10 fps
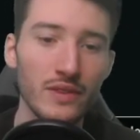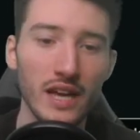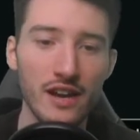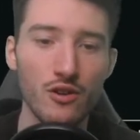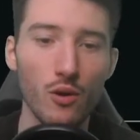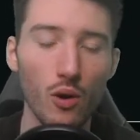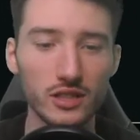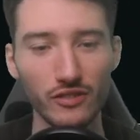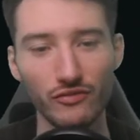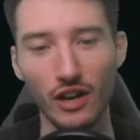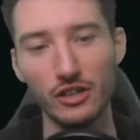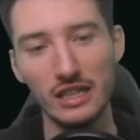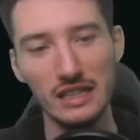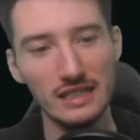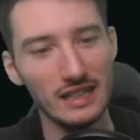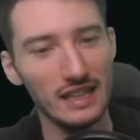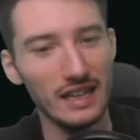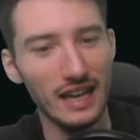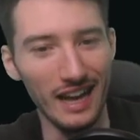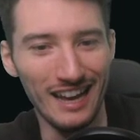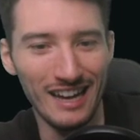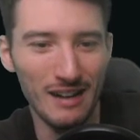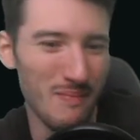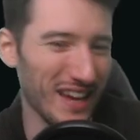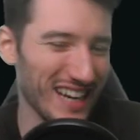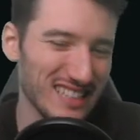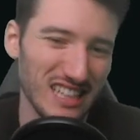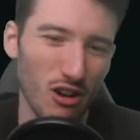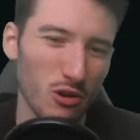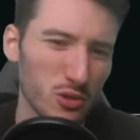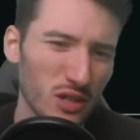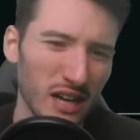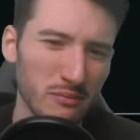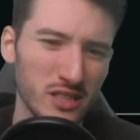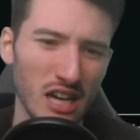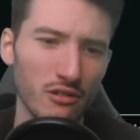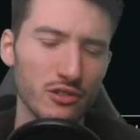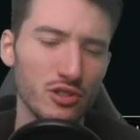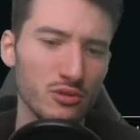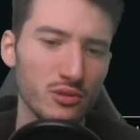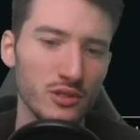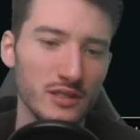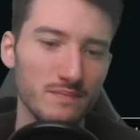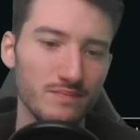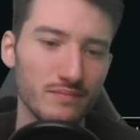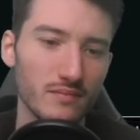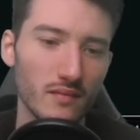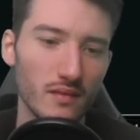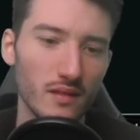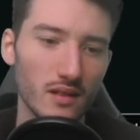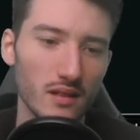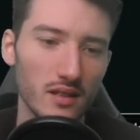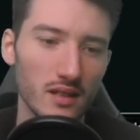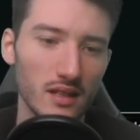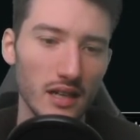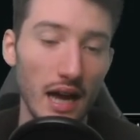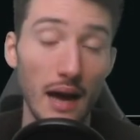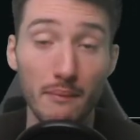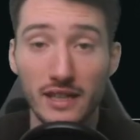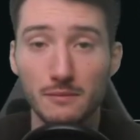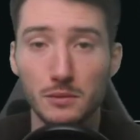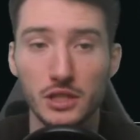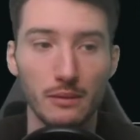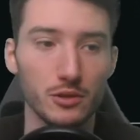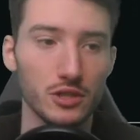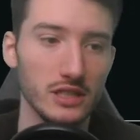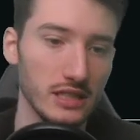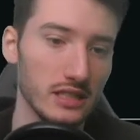And no Otavara. I guess that also comes down to, I'm making presumption here.